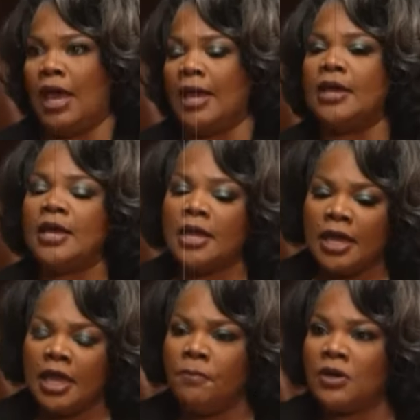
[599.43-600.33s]
Okay?
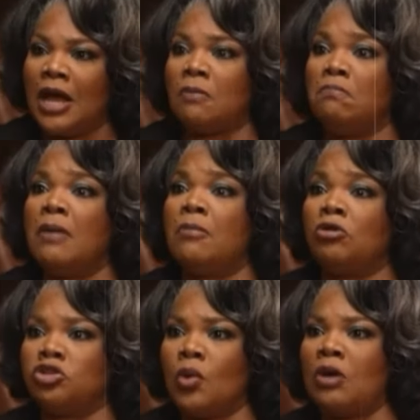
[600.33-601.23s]
Yes. He put out a
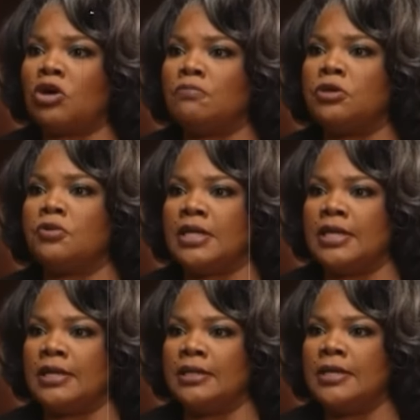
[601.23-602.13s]
memo to our
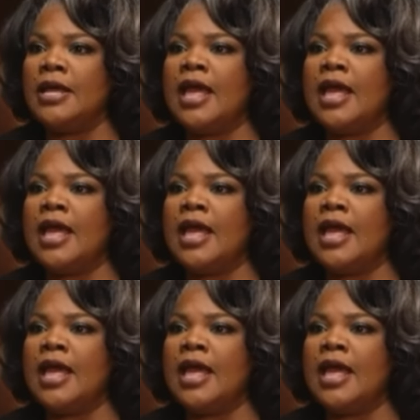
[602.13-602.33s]
community,